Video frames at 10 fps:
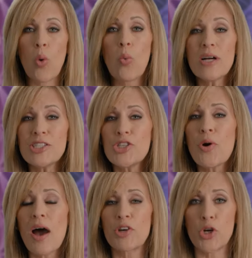Once you
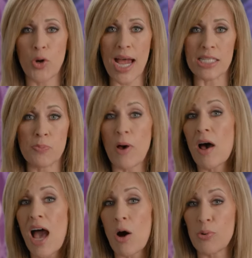have a grasp of
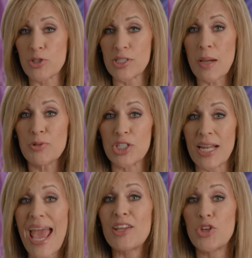how perception
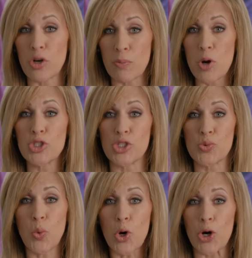and your
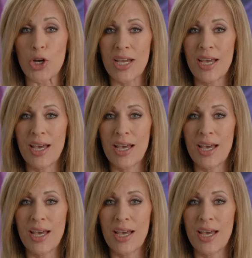emotions work,